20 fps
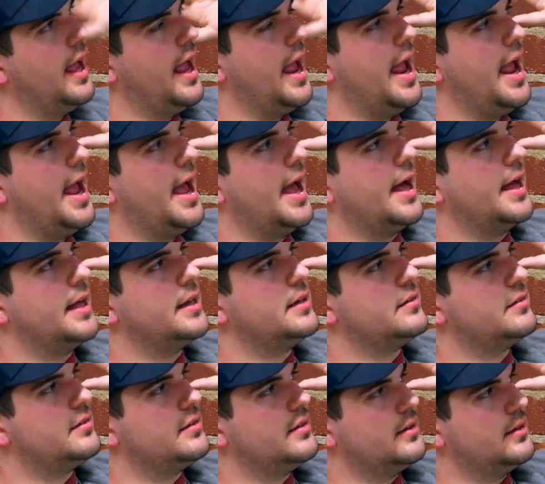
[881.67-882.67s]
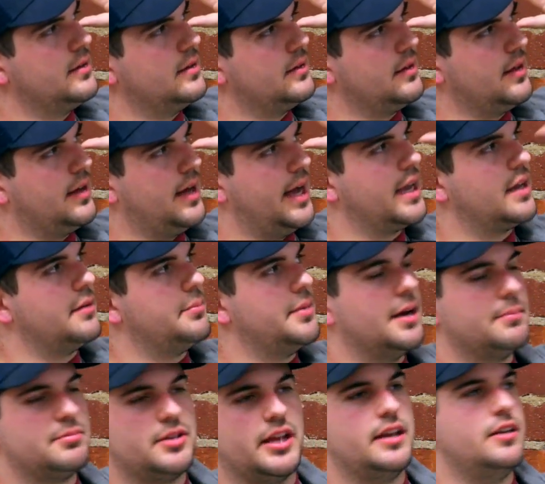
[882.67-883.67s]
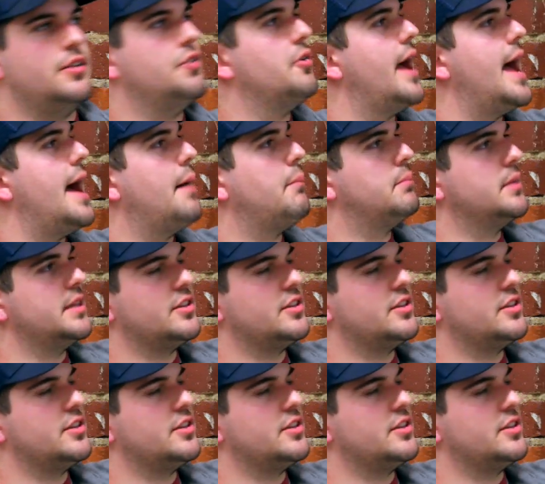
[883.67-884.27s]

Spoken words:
And I could be updating a new app,